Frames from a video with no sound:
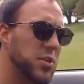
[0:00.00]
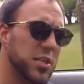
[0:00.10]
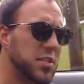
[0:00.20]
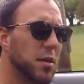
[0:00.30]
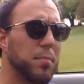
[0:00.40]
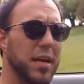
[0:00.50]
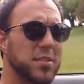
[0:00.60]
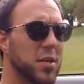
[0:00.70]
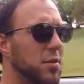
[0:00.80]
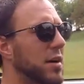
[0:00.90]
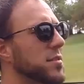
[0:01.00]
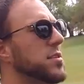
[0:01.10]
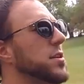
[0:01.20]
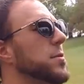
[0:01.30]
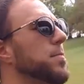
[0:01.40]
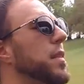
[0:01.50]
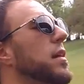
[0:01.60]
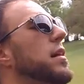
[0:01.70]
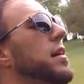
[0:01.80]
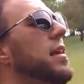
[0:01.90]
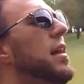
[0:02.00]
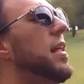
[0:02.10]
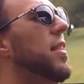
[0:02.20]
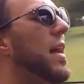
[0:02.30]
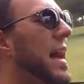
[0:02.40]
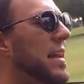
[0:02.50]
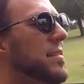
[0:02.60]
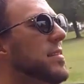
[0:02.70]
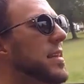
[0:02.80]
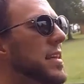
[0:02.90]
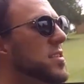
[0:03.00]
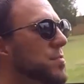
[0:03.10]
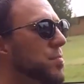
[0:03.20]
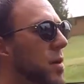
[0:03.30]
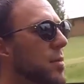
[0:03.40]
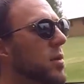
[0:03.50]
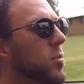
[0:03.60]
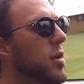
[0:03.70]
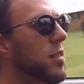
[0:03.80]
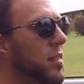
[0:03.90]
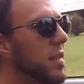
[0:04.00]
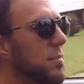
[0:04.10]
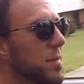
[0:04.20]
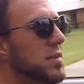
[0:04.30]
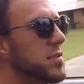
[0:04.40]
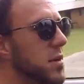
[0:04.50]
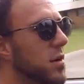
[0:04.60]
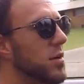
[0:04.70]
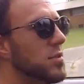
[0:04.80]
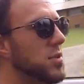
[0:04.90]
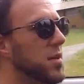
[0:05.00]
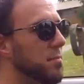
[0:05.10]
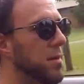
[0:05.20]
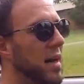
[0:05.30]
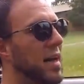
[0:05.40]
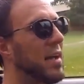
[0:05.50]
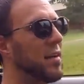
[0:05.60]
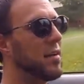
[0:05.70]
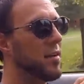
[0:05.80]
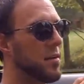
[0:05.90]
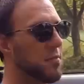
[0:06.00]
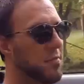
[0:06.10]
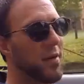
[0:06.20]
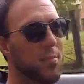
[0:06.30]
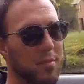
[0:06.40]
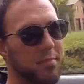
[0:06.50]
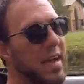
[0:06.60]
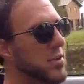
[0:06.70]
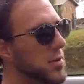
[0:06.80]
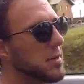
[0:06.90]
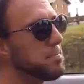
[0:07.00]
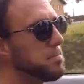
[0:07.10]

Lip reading: Just the base Carrera 2. That is probably one of the best cars you can buy from the factory.